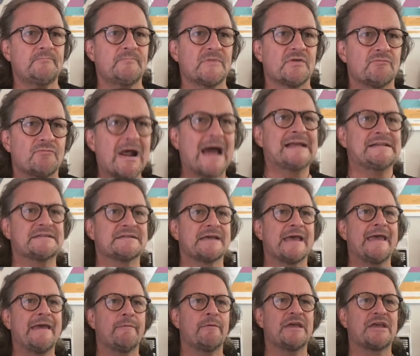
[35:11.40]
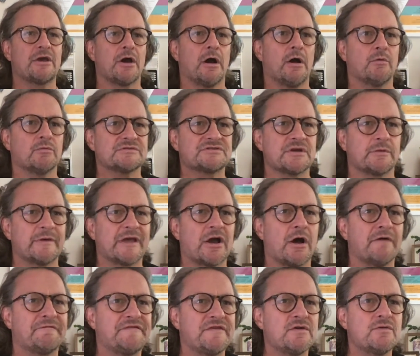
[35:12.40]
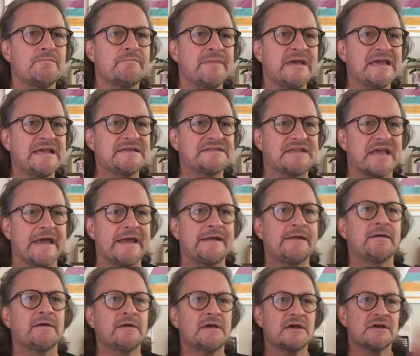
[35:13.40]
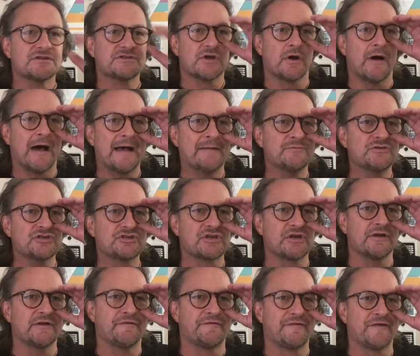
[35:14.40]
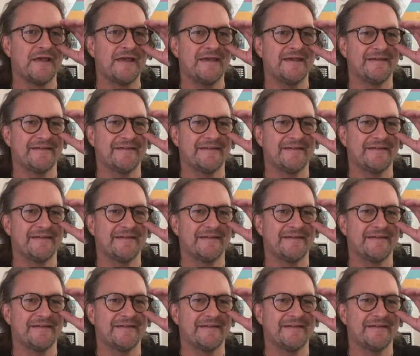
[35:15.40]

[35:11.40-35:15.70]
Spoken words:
Right, here we go. So we got a few me's in. So I'm just going to...